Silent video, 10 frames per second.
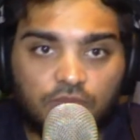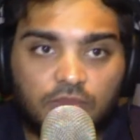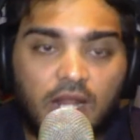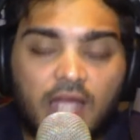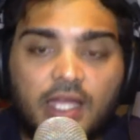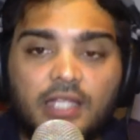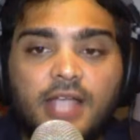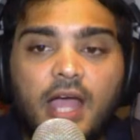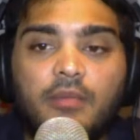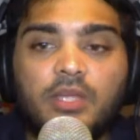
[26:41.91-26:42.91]
Luck and
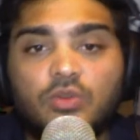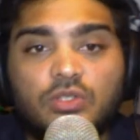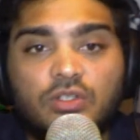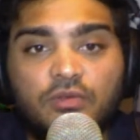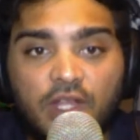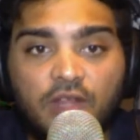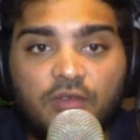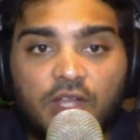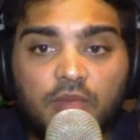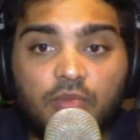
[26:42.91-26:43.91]
timing is also very,
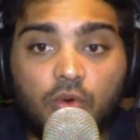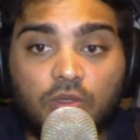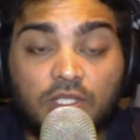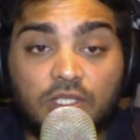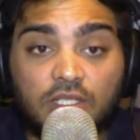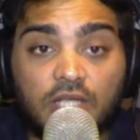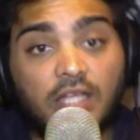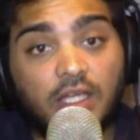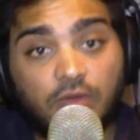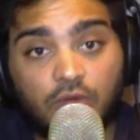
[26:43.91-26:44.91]
very important. I'll
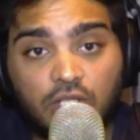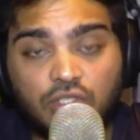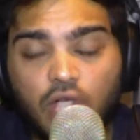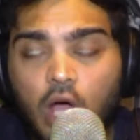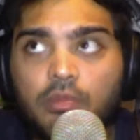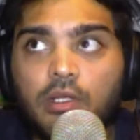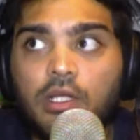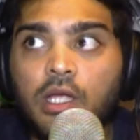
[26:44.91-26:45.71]
give you an example,